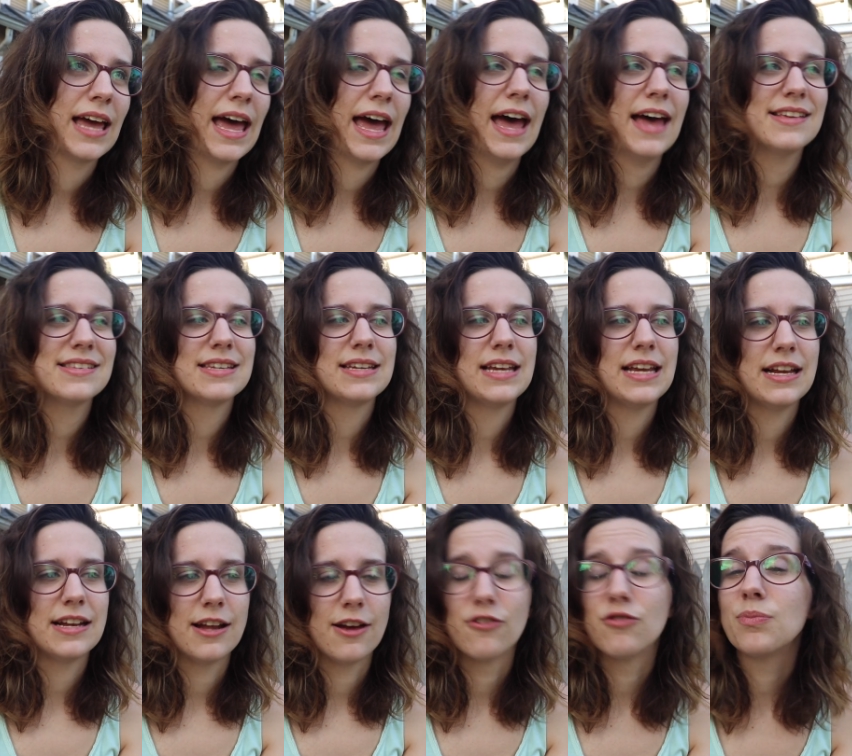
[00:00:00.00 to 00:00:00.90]
As an
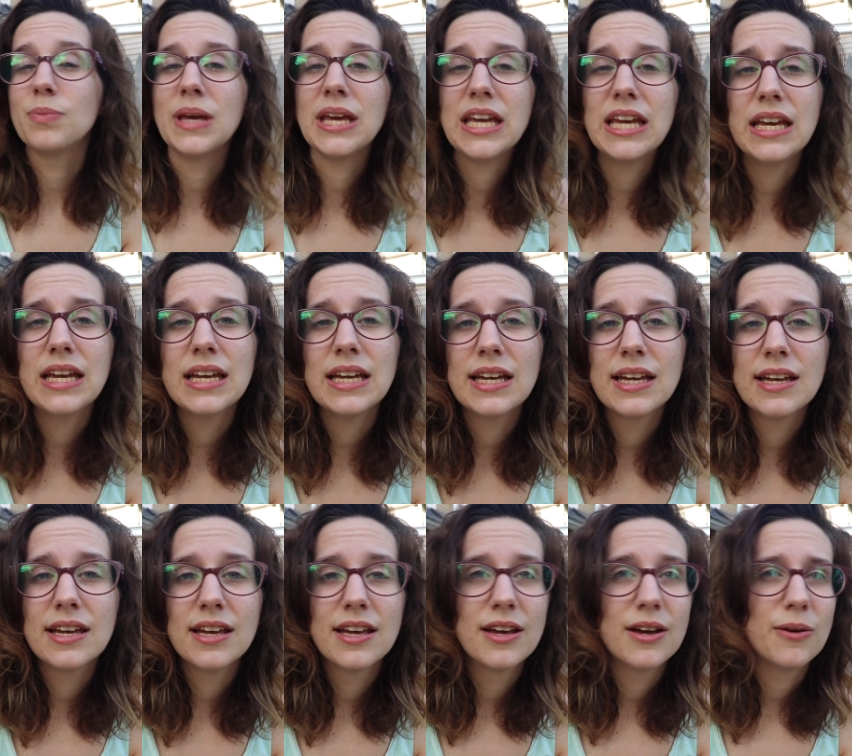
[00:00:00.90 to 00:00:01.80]
E N F P,
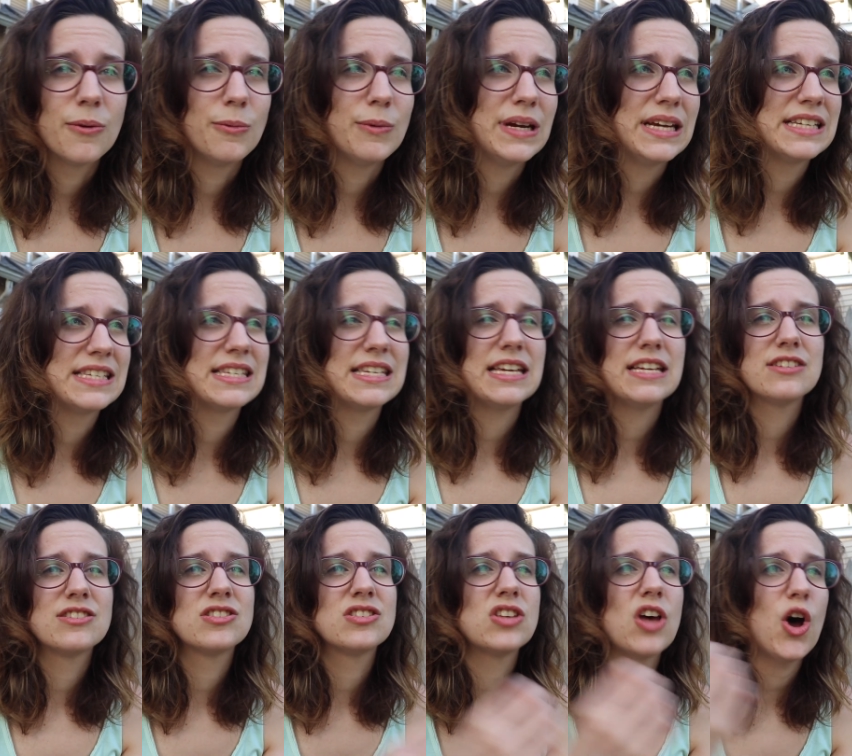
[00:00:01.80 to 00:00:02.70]
we
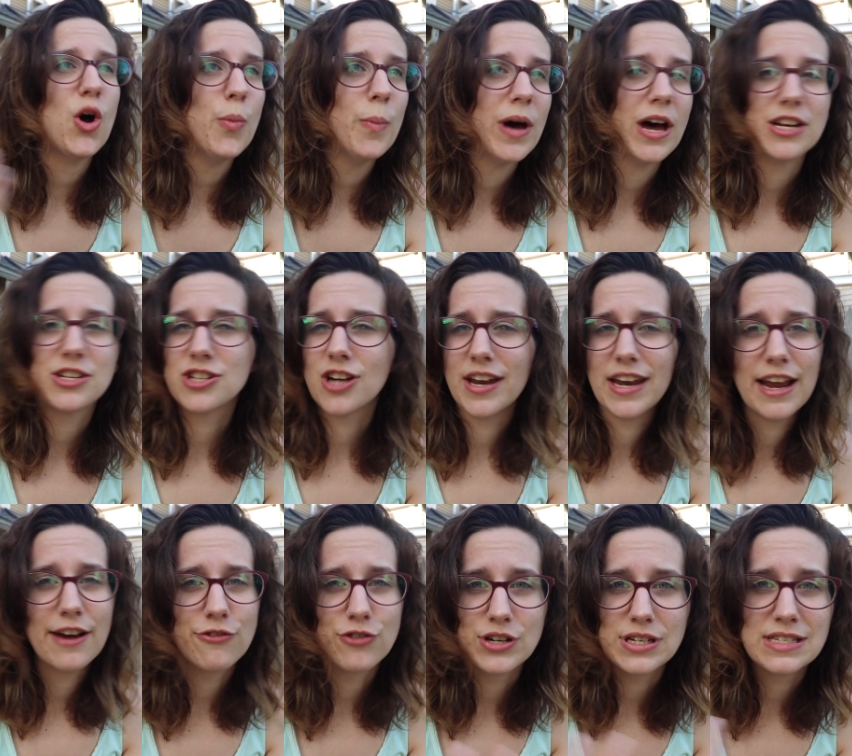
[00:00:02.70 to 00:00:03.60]
see so much on
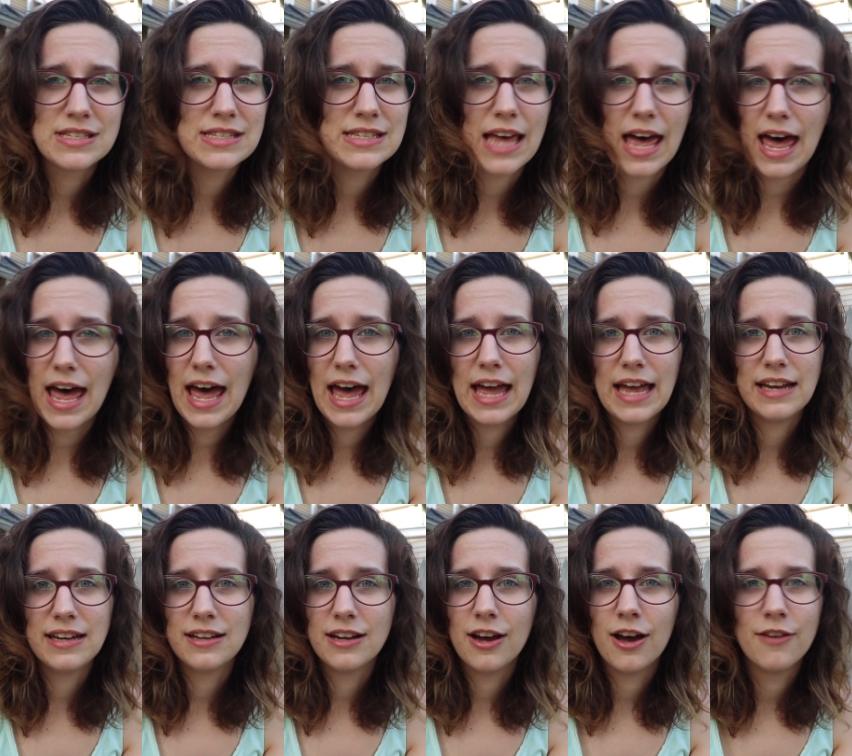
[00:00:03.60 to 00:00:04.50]
every
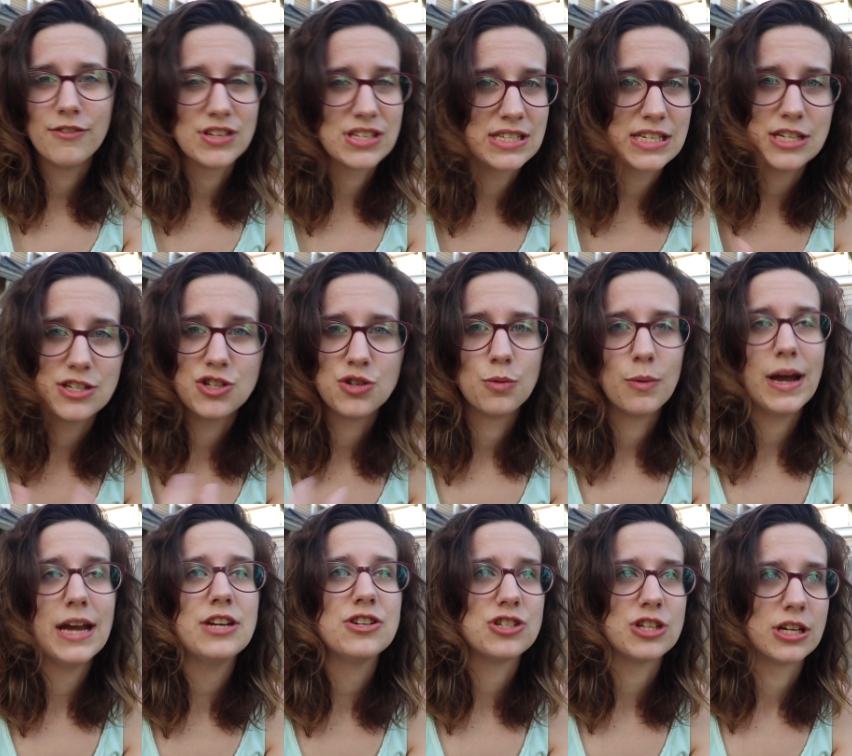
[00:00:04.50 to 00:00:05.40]
side of a
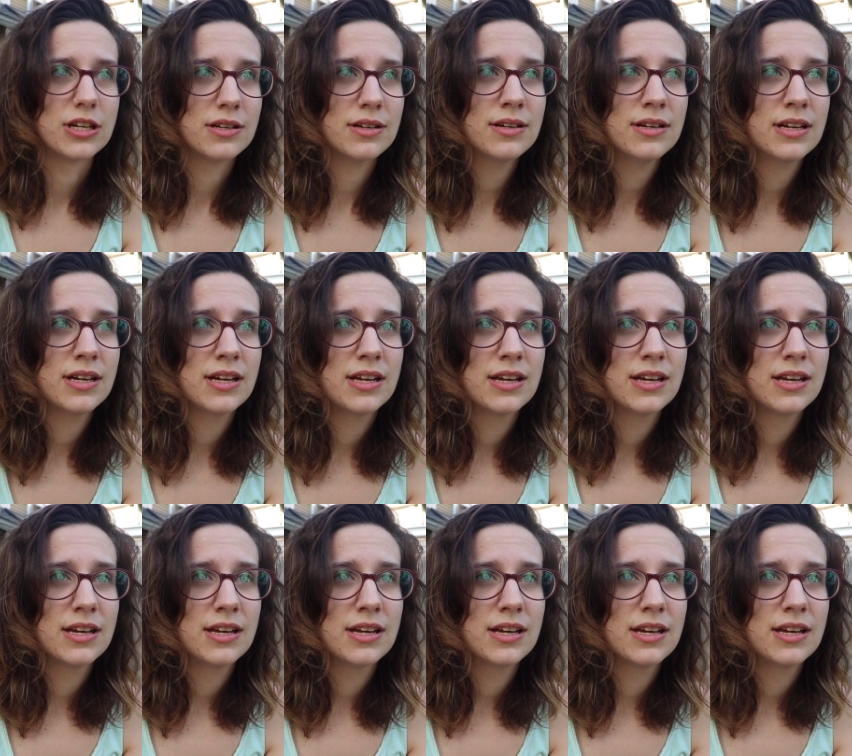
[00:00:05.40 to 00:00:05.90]
situation